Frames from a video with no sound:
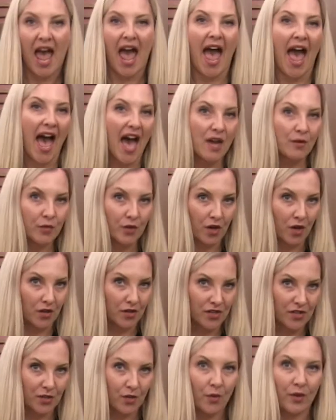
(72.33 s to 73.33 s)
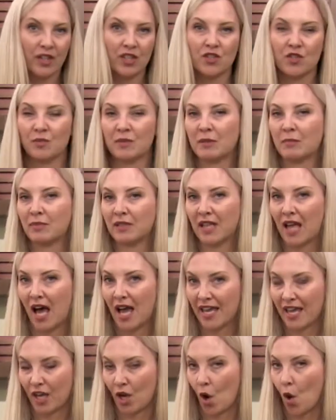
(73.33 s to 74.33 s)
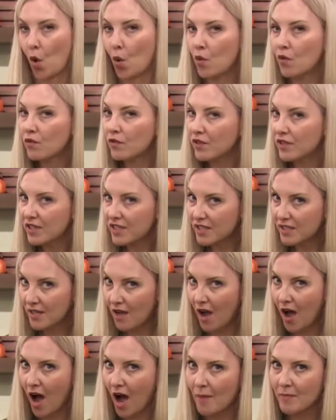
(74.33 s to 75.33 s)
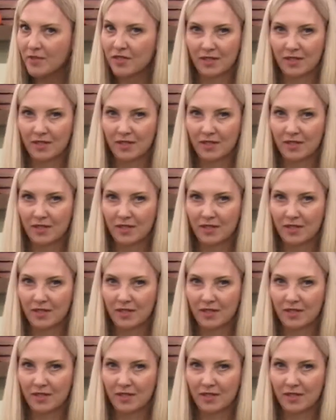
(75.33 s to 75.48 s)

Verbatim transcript: and we're also going to be applying over the top,